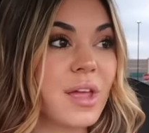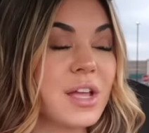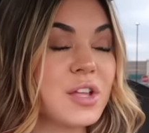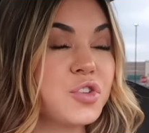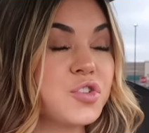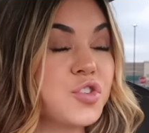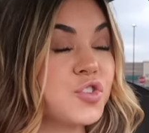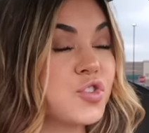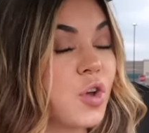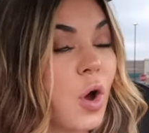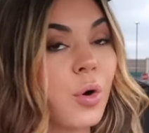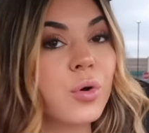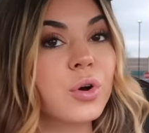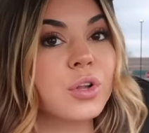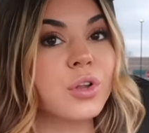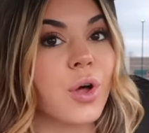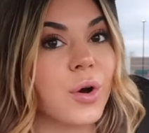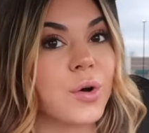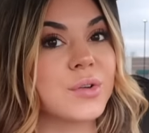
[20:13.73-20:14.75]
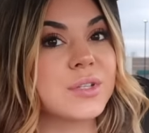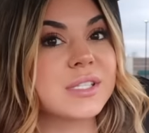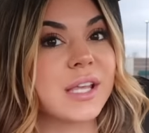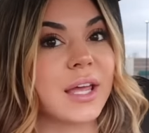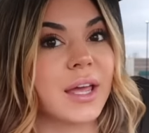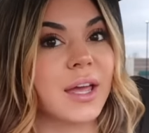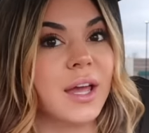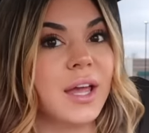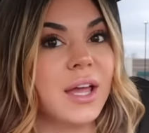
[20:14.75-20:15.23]
It's so close.
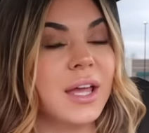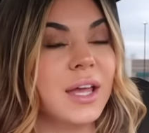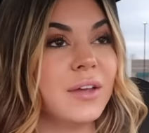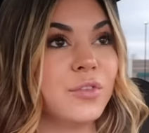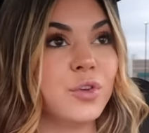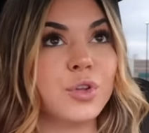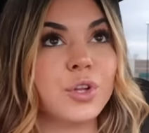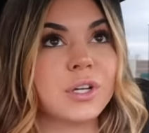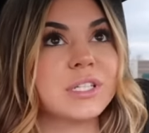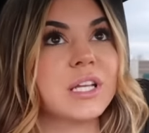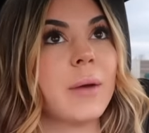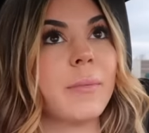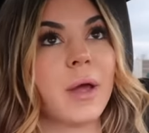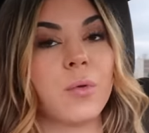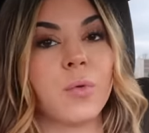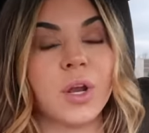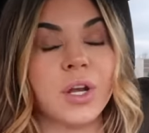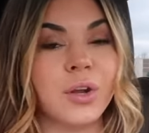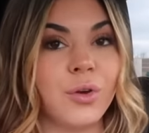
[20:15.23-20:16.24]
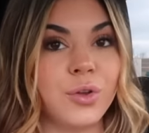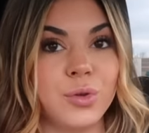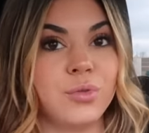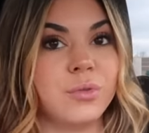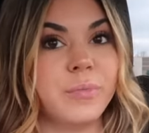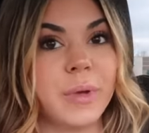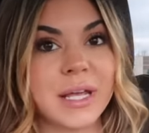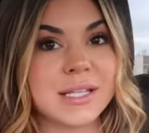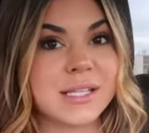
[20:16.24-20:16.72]
Like, if you looked out my window, you
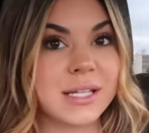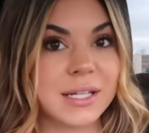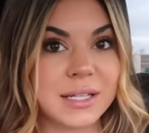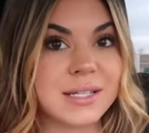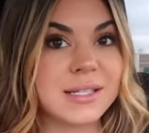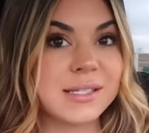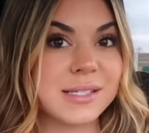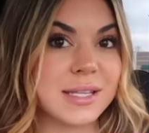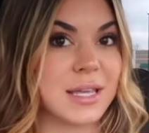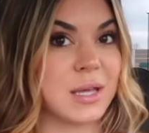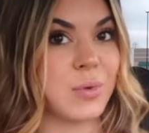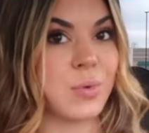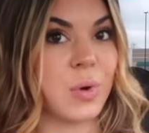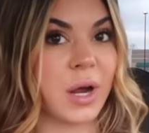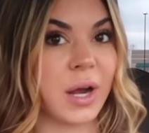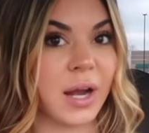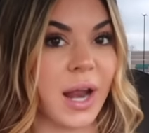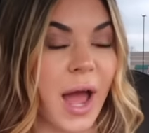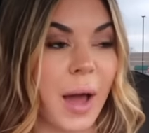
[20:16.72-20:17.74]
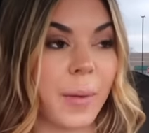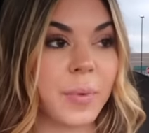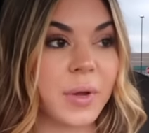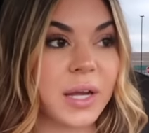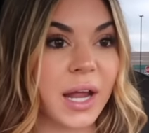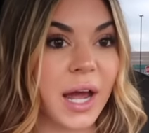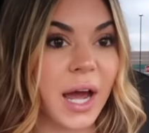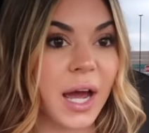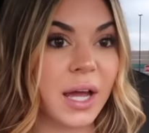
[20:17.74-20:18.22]
would basically see where it
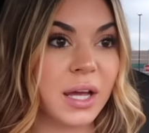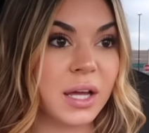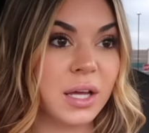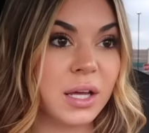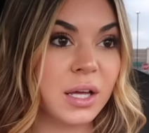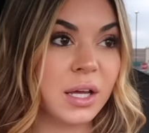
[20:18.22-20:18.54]
happened at.